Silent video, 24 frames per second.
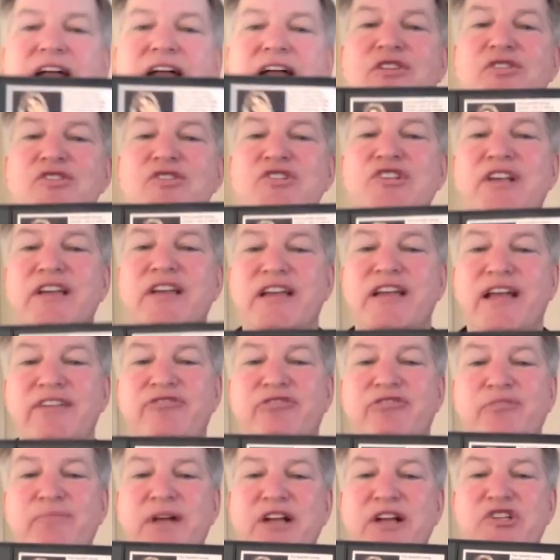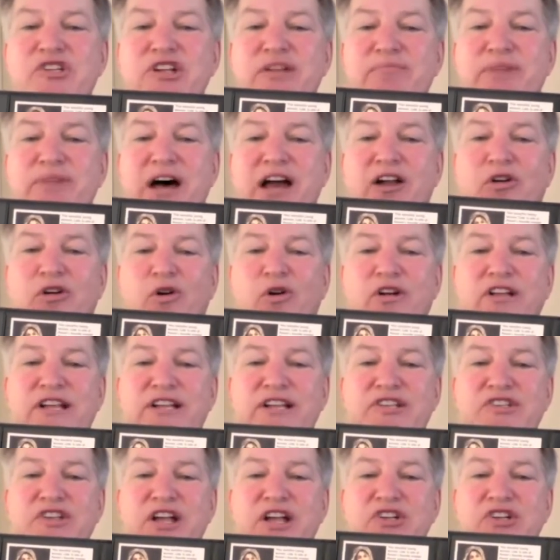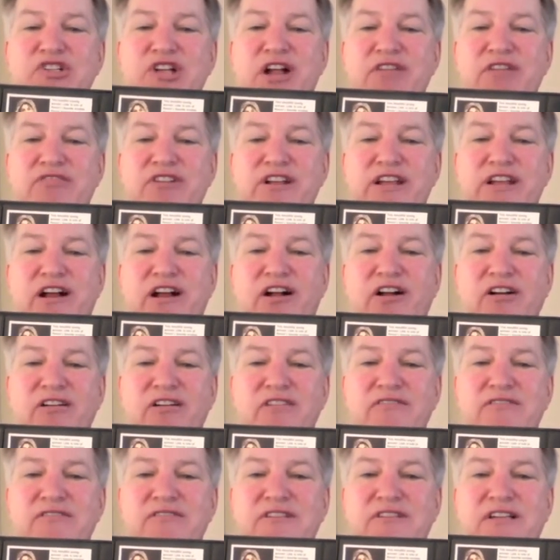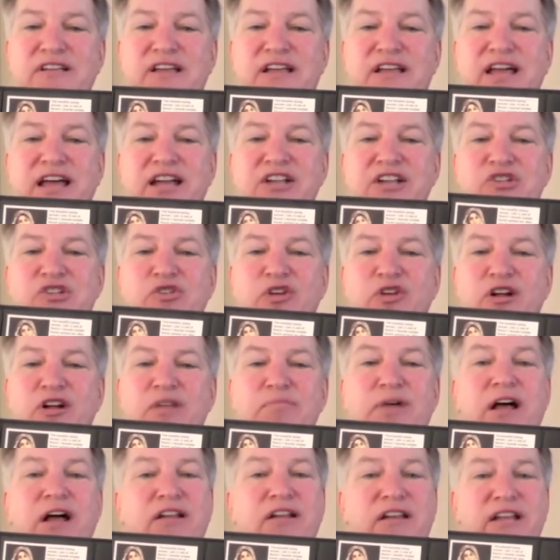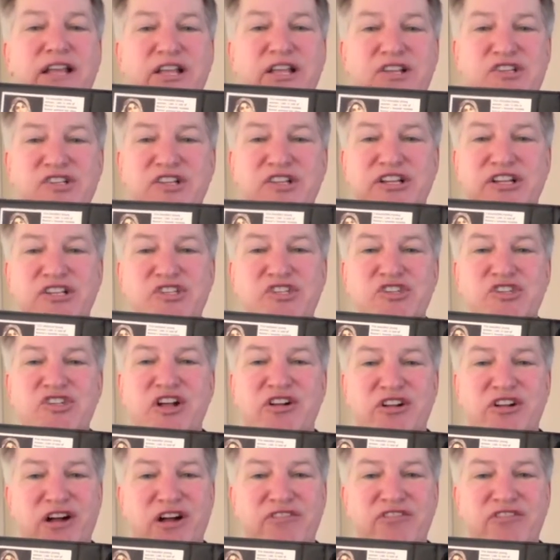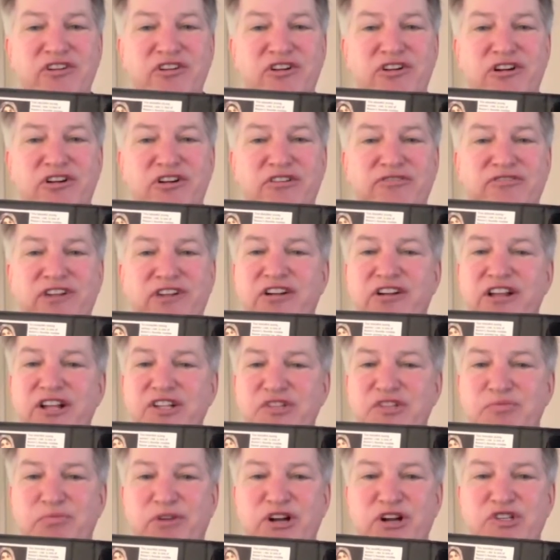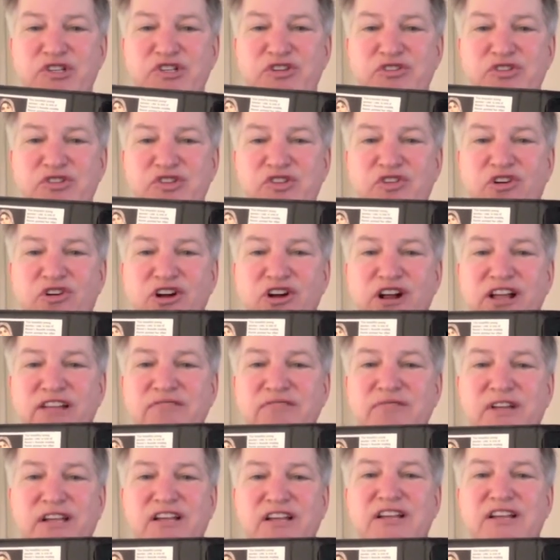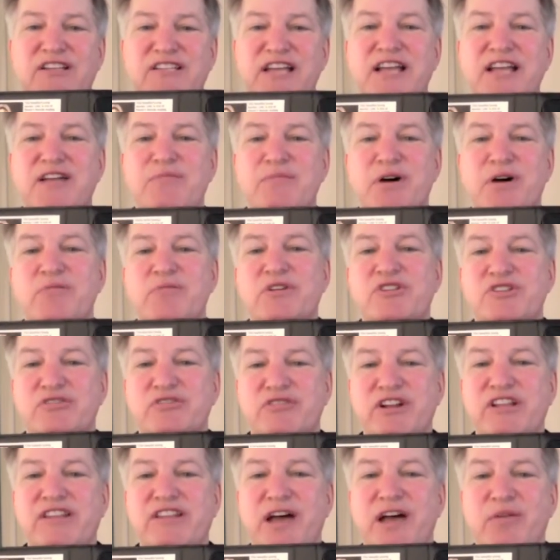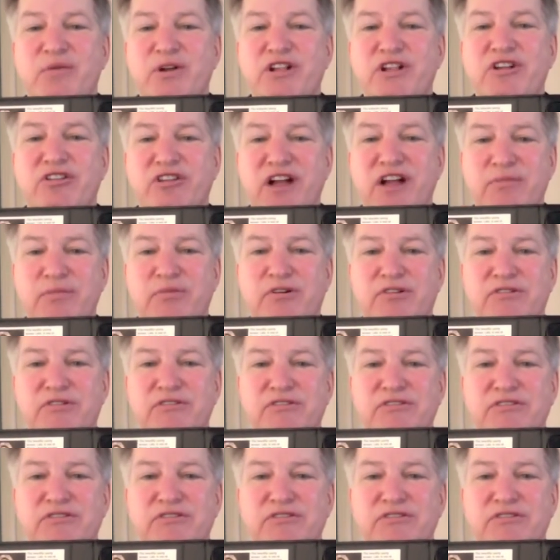you'll see information about our organization over here, and a story about Lise. Lise is our cover girl, very inspirational story. Take a moment to read that when you're able.